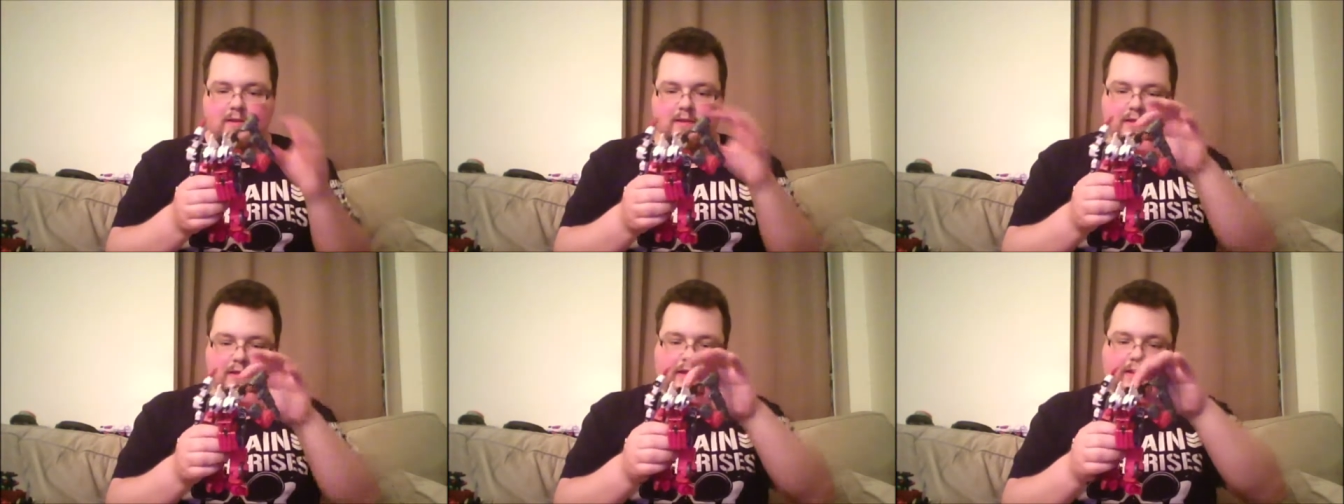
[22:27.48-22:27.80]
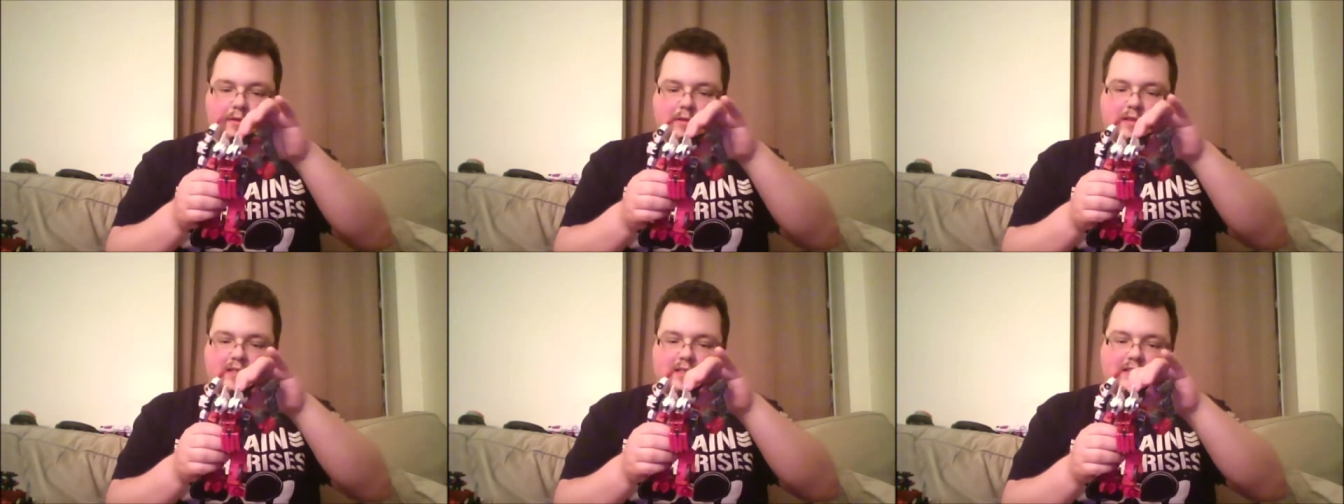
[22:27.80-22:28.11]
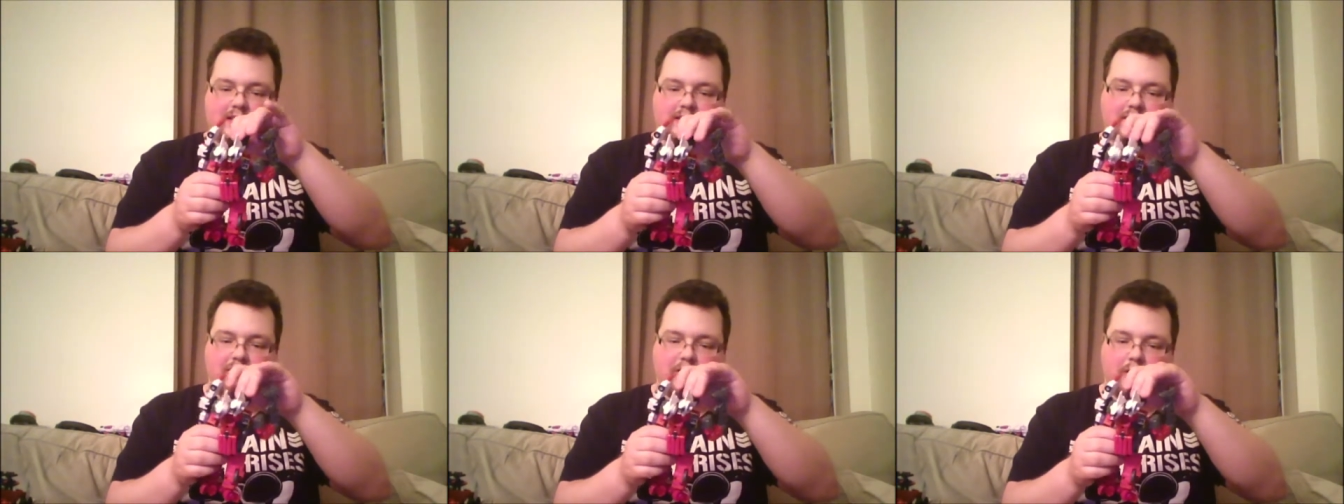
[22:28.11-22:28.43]
Now this
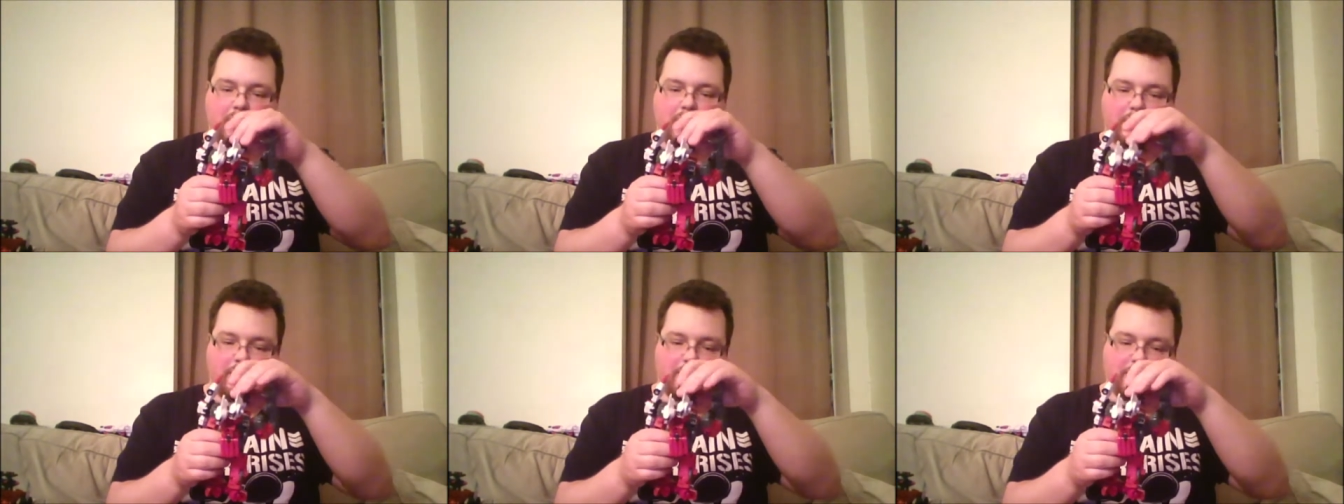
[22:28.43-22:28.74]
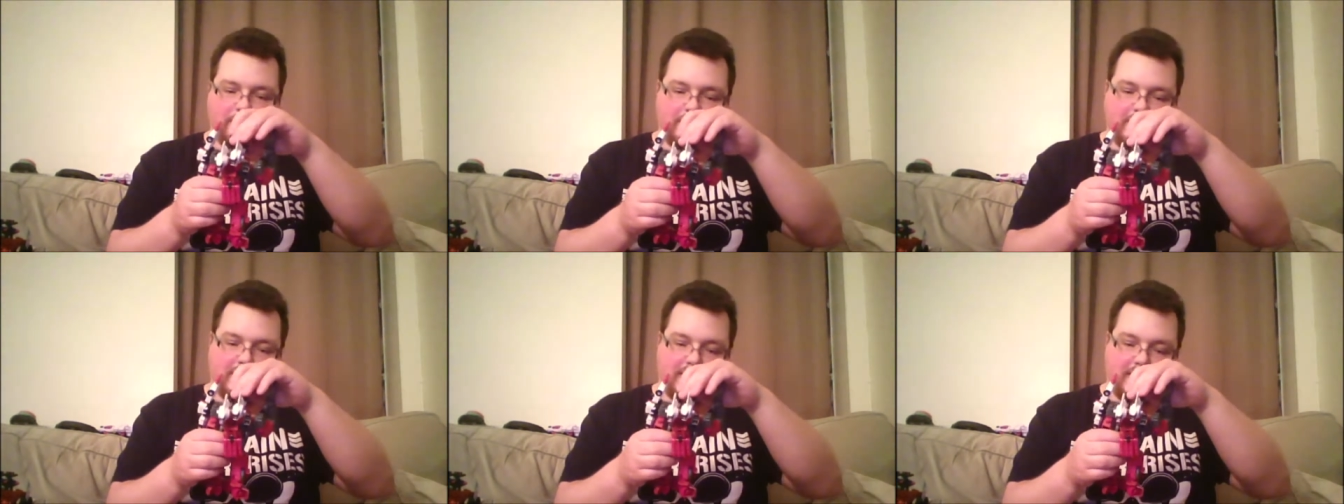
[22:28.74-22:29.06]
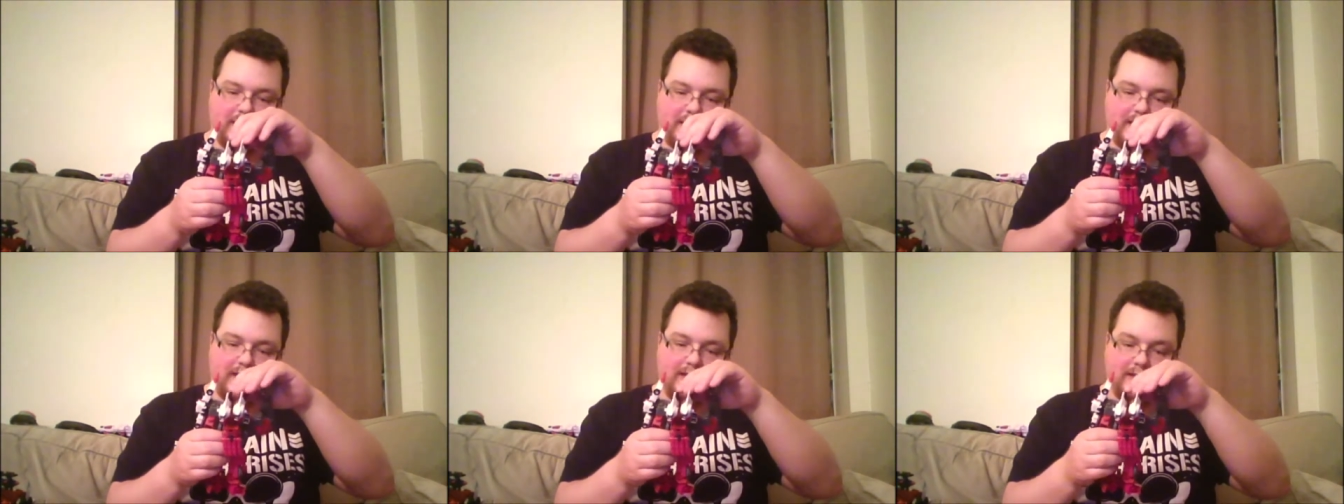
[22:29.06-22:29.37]
is called
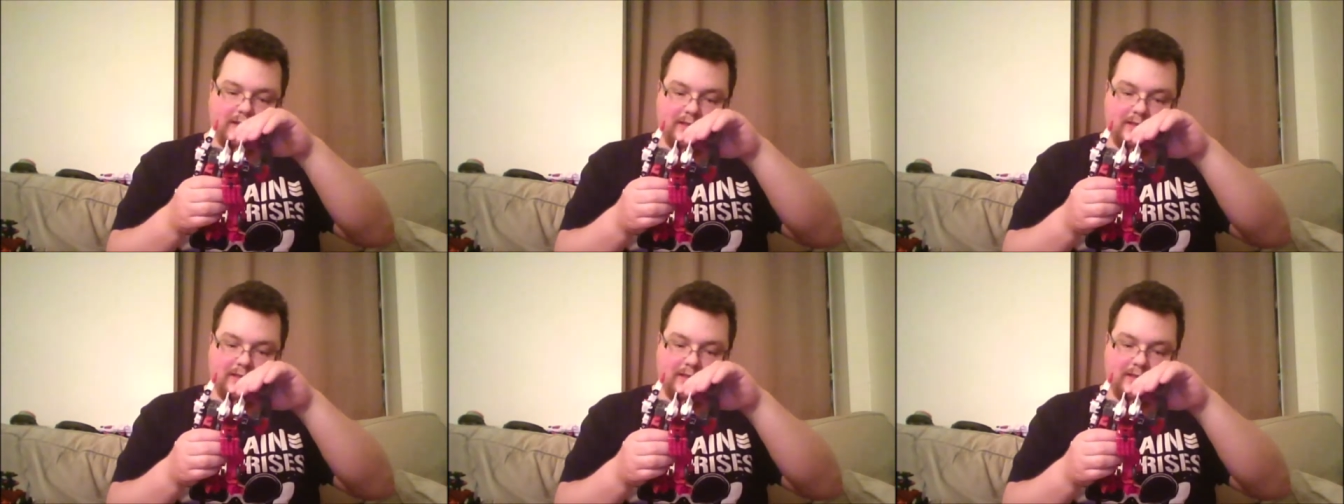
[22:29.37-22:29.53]
the